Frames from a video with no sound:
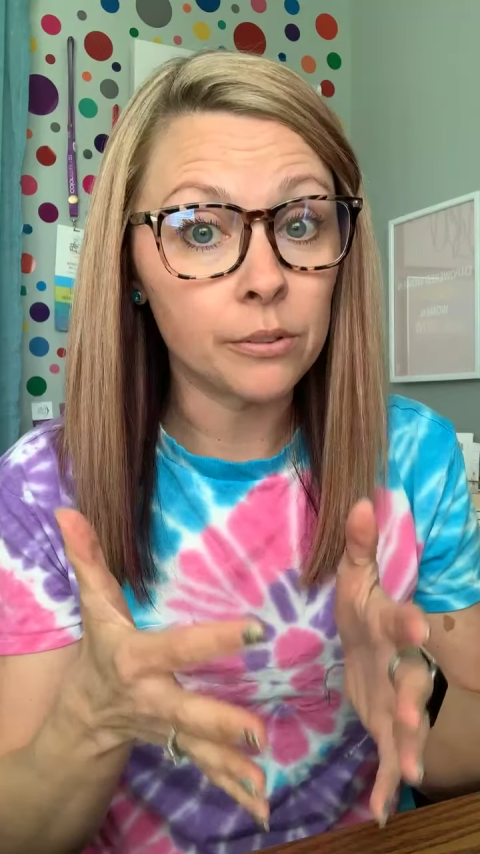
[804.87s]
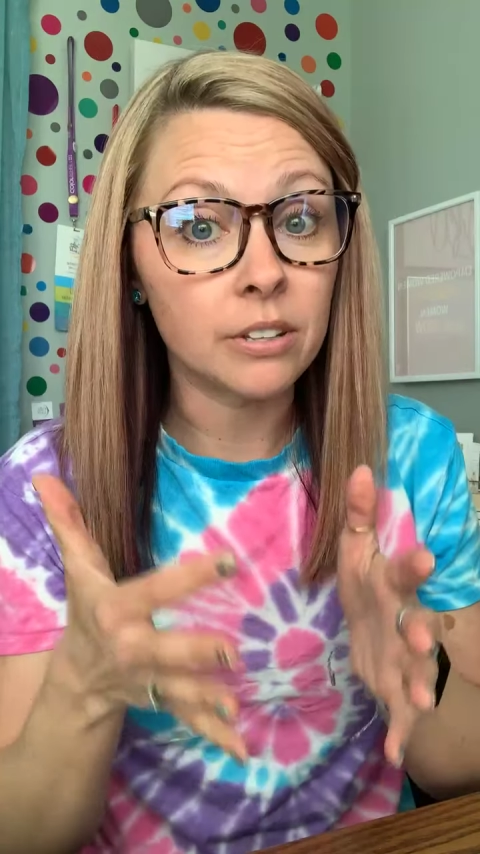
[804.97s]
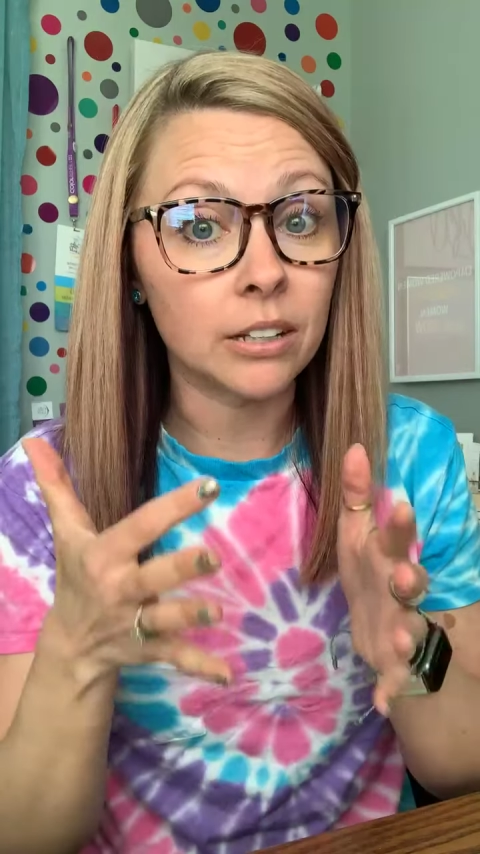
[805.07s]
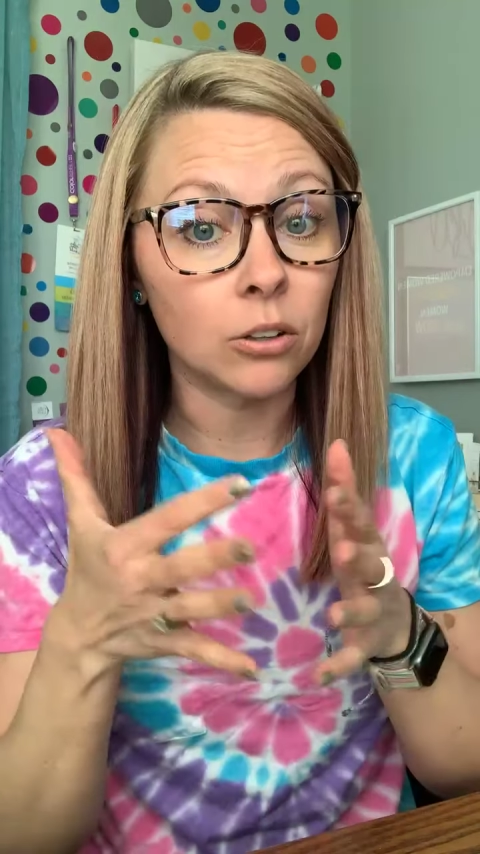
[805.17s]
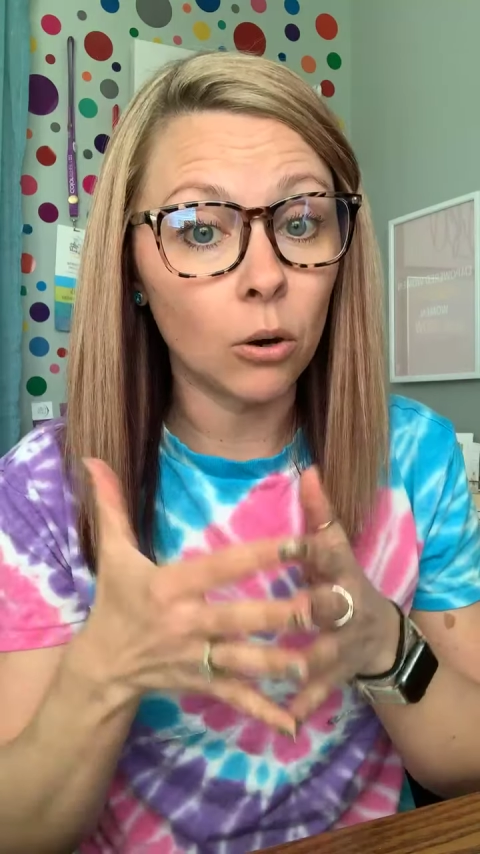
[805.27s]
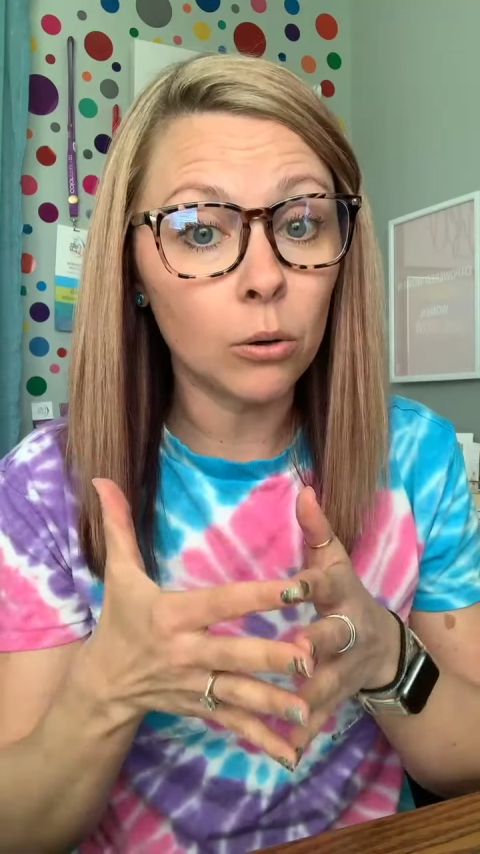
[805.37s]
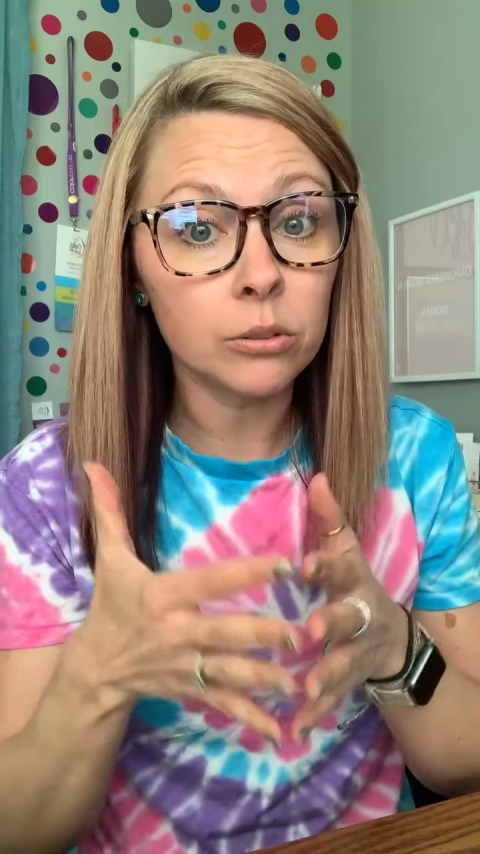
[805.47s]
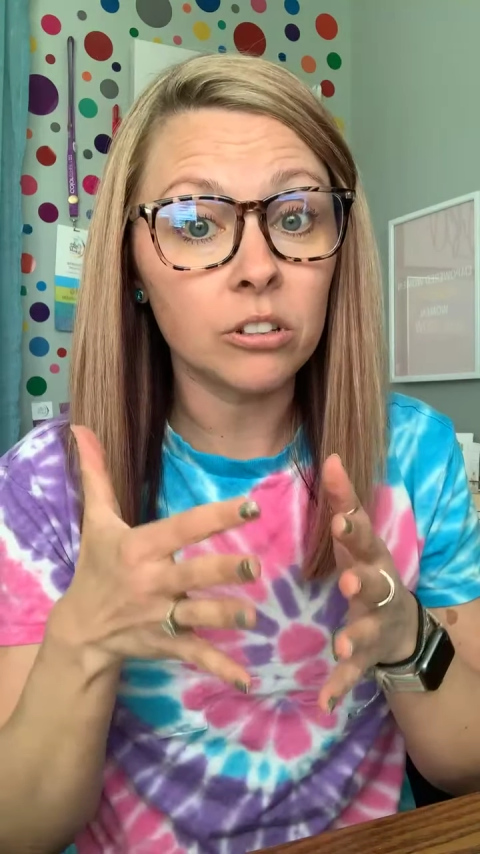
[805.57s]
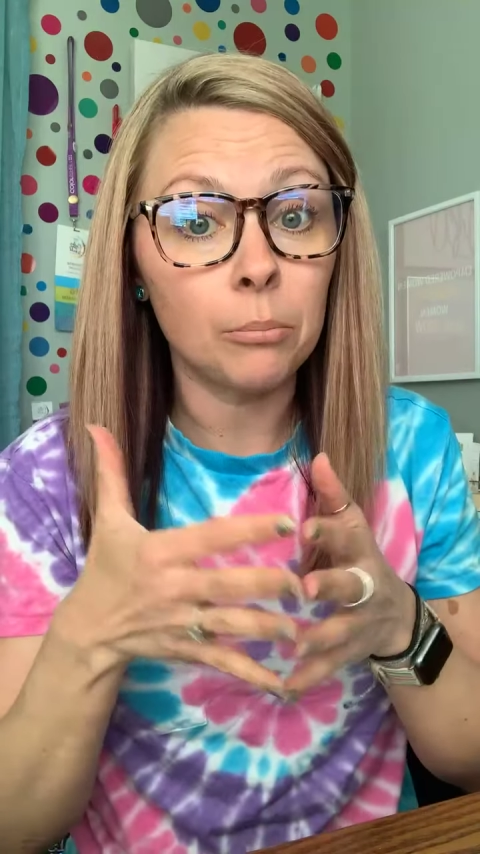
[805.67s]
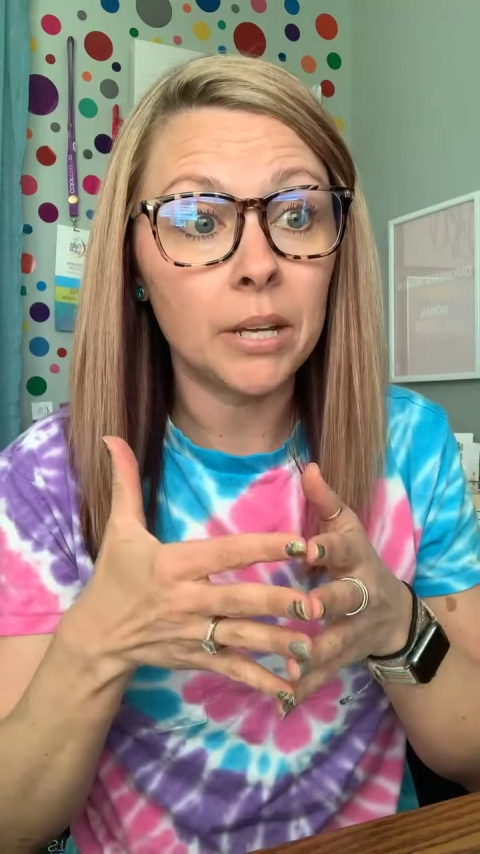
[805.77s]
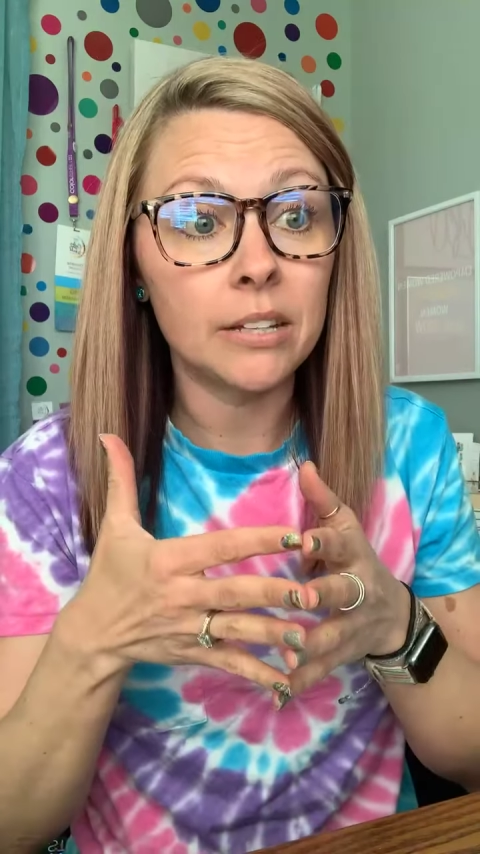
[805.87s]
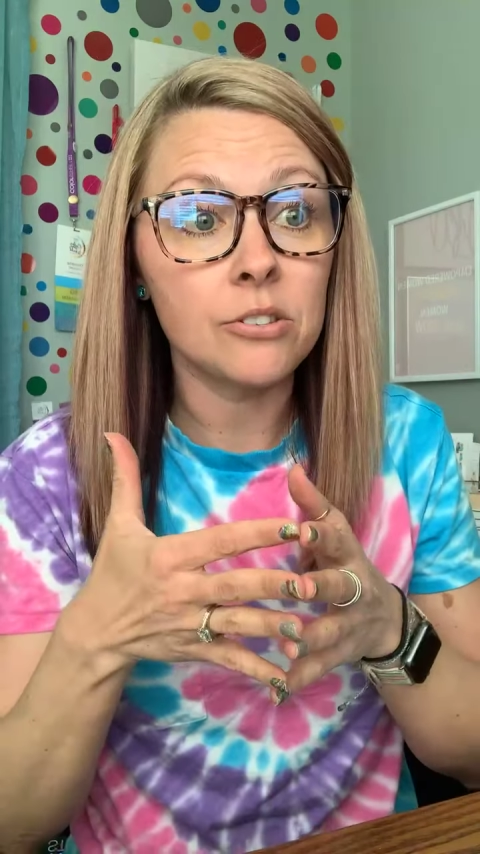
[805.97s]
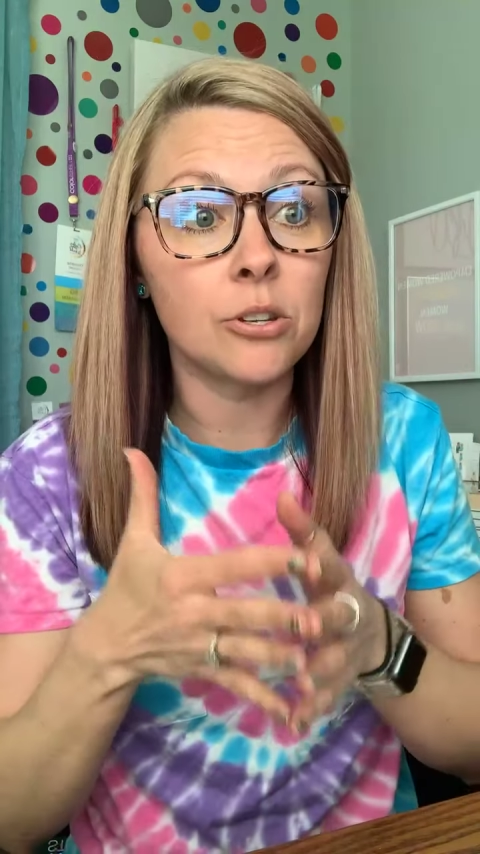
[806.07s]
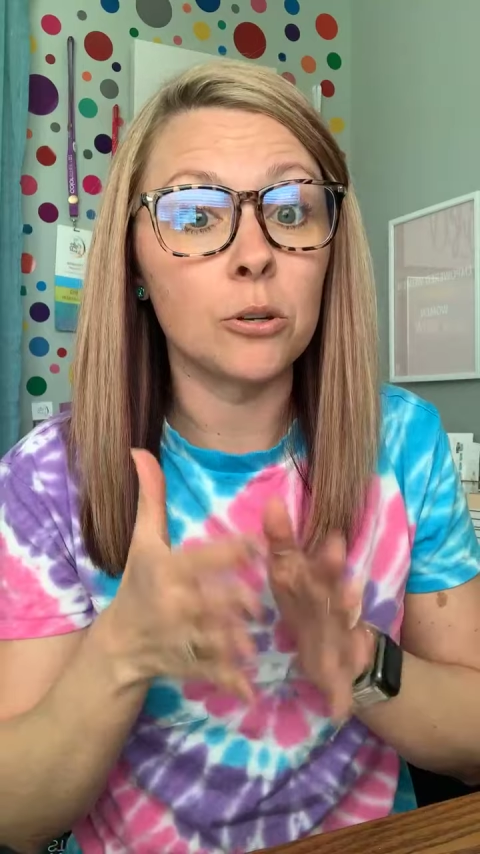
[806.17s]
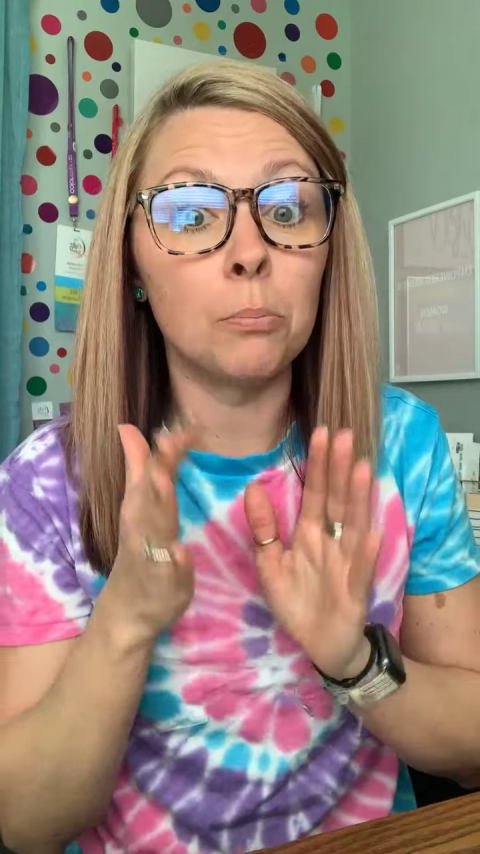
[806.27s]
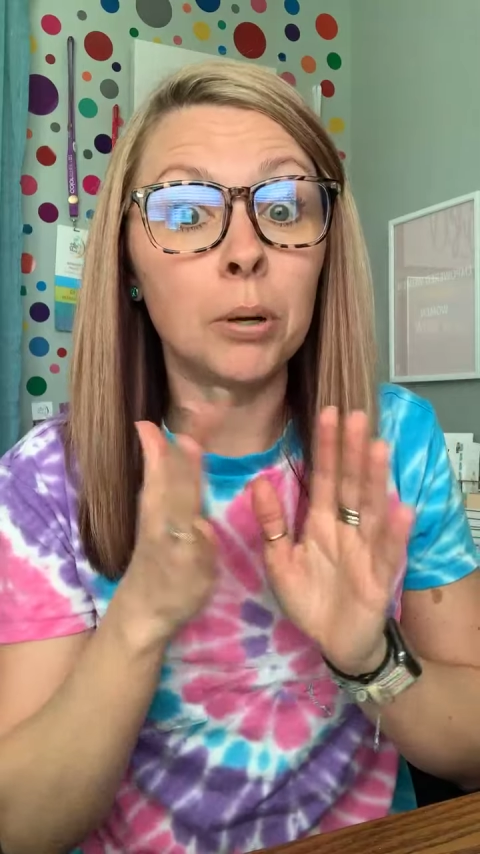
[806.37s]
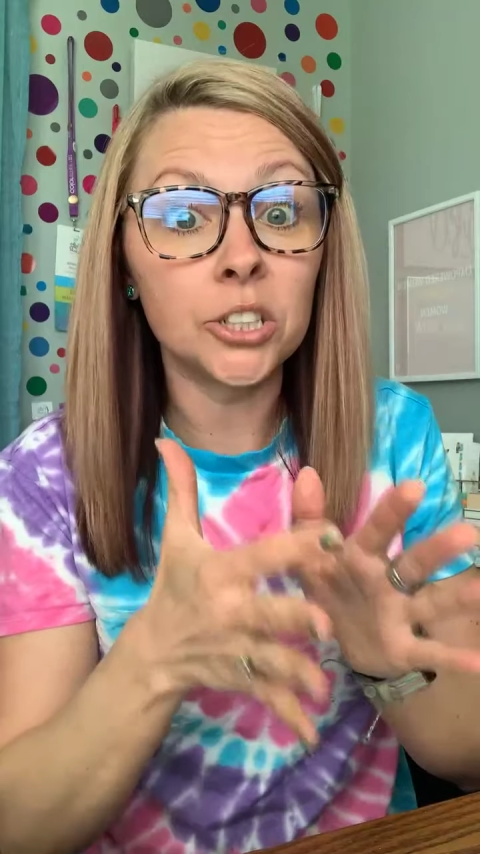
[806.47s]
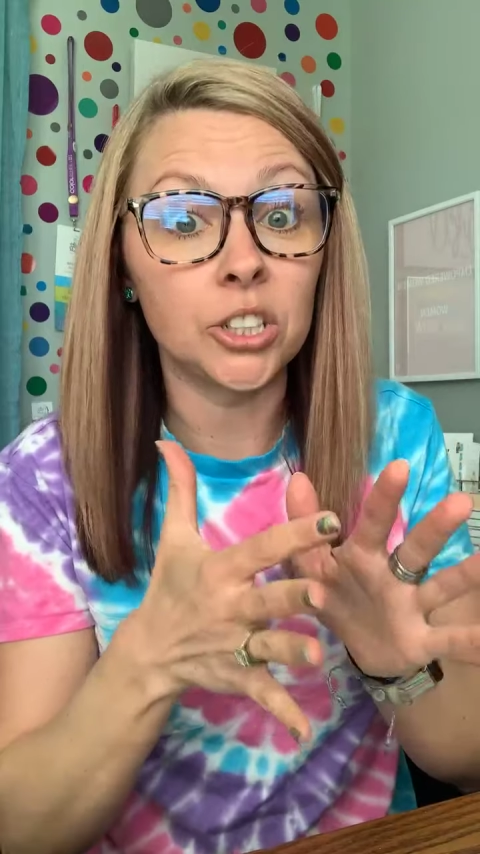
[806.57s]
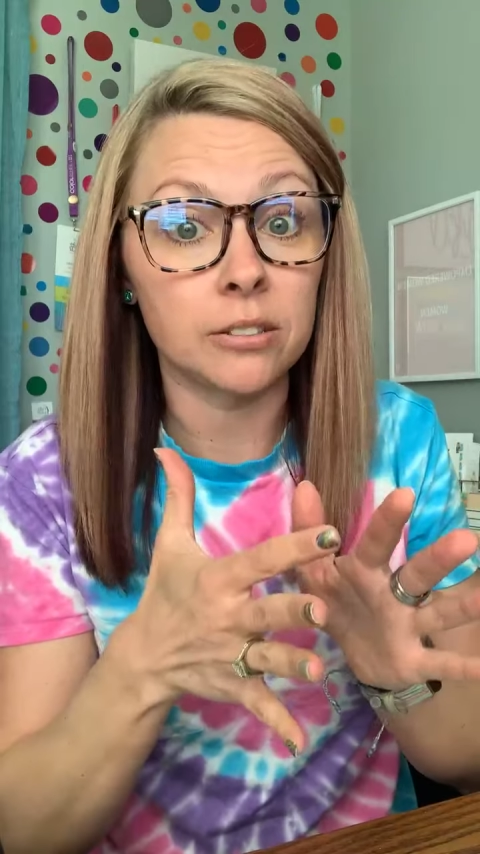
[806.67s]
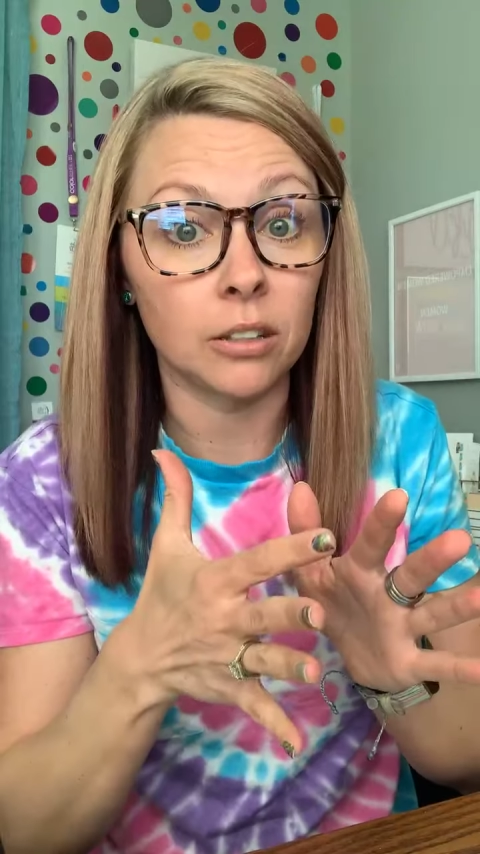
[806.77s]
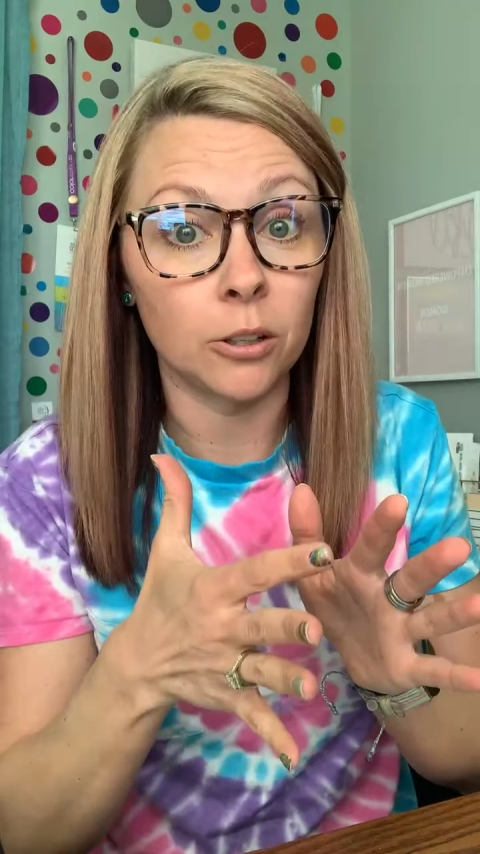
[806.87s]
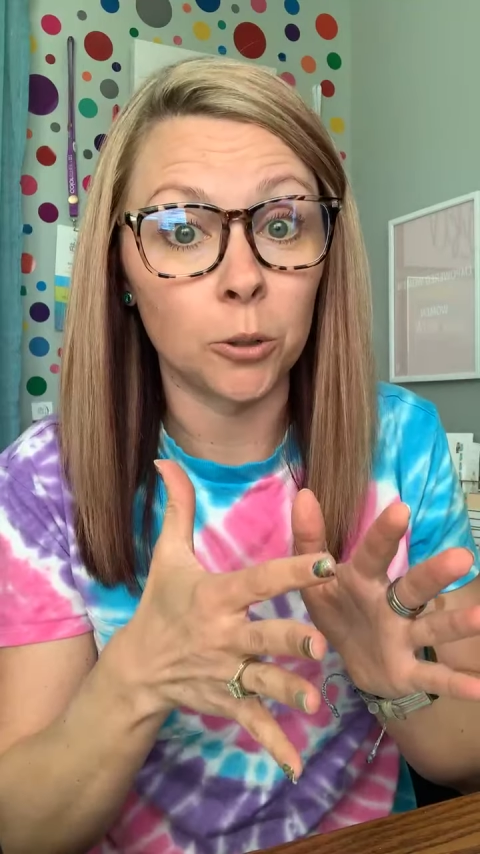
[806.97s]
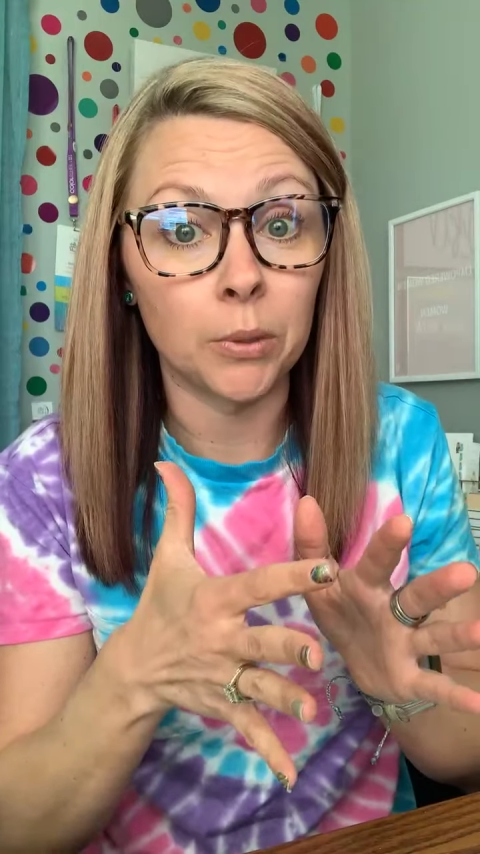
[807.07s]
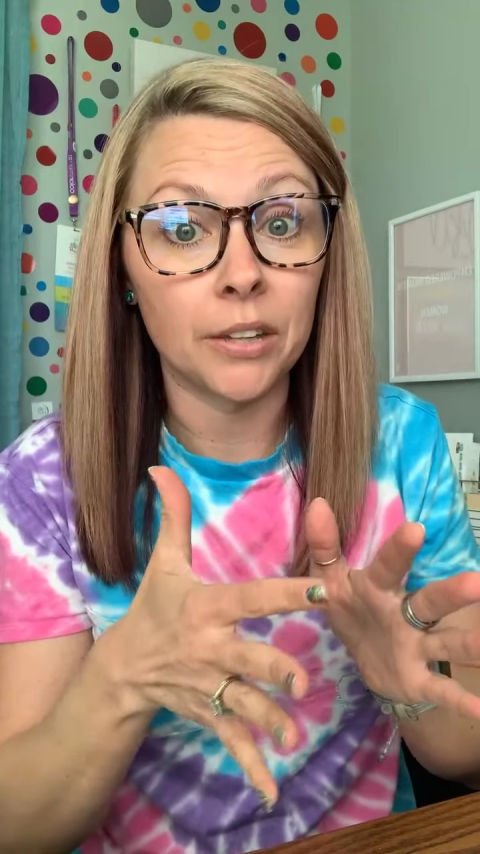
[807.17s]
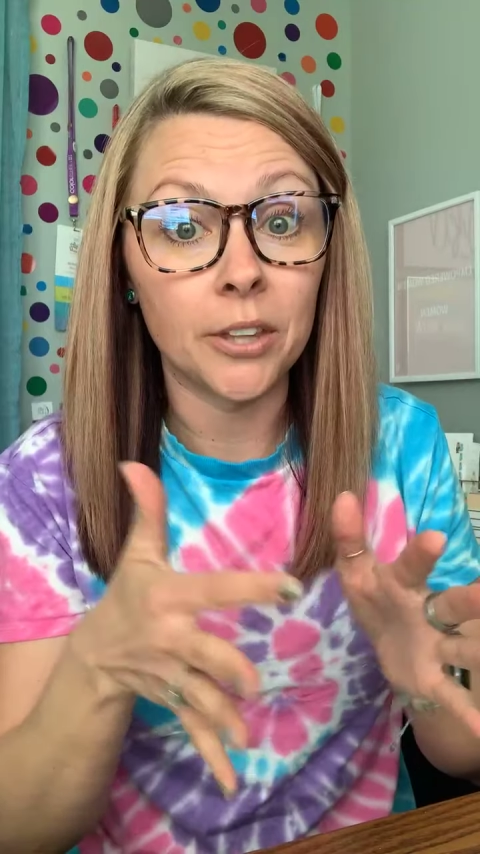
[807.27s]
And goals are meant to push us a little bit.